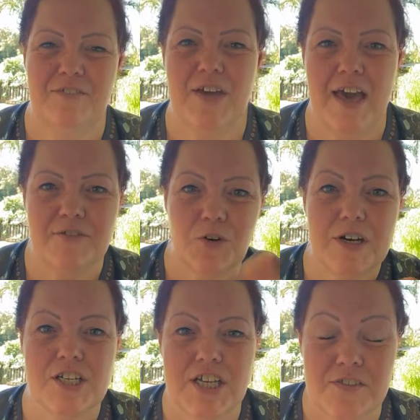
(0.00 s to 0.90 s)
If you haven't
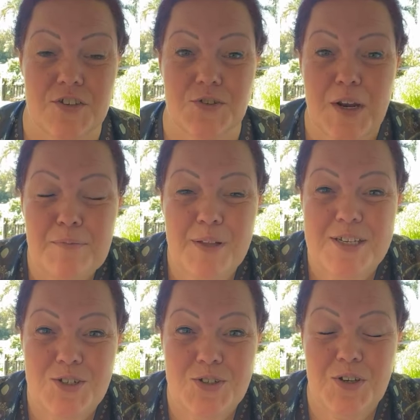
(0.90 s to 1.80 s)
already shared the stream,
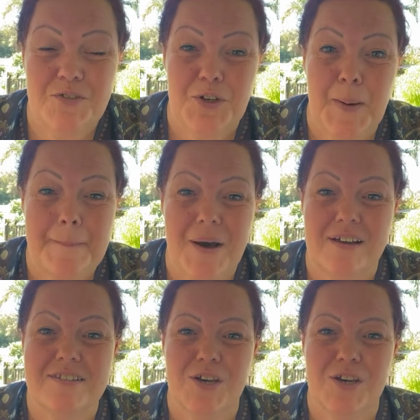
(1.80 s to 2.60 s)
please do so if you don't mind,